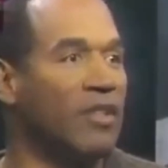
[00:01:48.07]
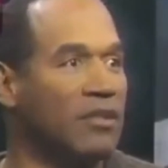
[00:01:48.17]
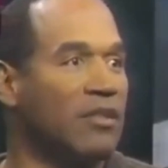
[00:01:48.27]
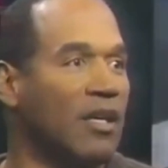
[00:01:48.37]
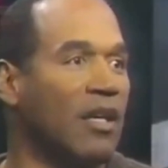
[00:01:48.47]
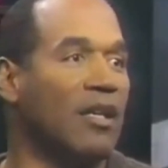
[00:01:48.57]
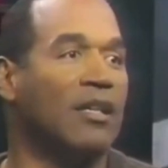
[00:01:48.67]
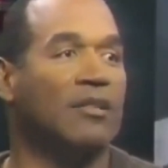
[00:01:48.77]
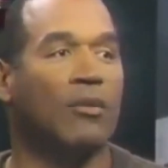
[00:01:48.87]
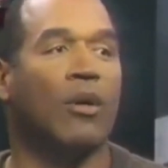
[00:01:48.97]
detail at a
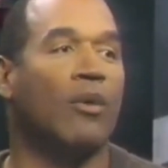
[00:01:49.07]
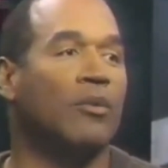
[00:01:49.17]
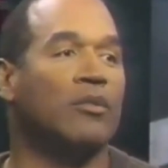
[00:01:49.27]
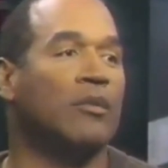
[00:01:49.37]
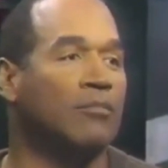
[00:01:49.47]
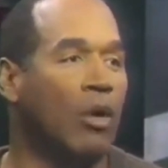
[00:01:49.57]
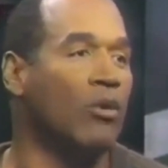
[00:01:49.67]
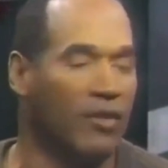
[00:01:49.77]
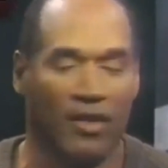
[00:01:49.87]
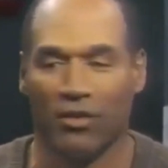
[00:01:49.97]
time.
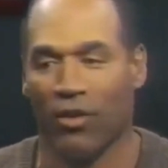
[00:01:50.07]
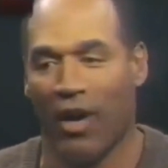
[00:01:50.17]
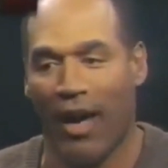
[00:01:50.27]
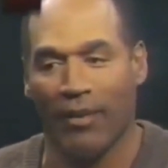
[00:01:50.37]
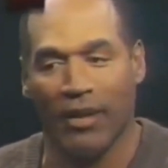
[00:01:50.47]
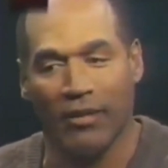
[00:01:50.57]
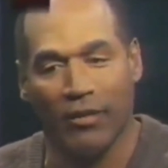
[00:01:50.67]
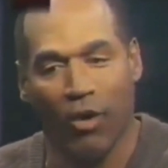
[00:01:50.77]
Trust me when I say you